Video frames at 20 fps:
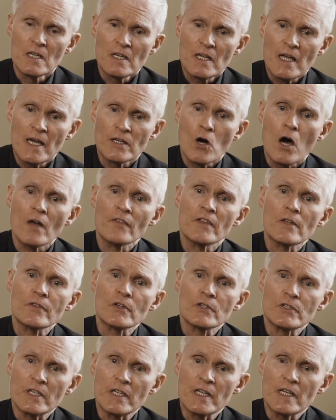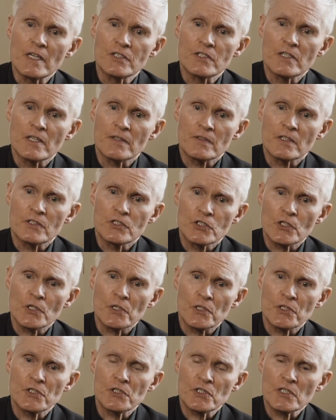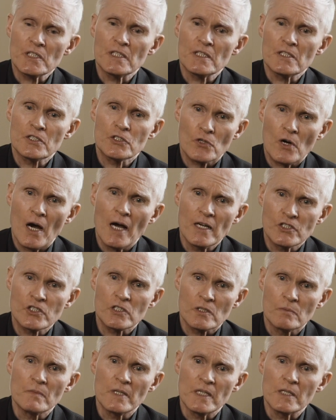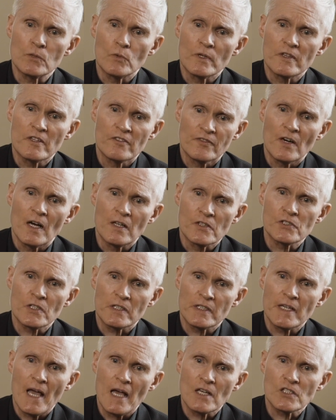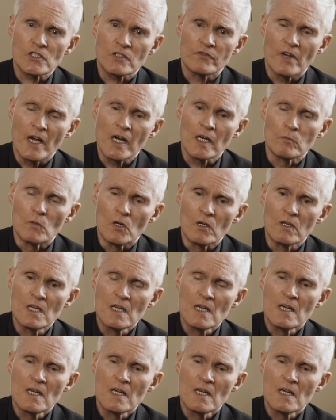and all the other needs that the church tries to meet with the funds that it has available.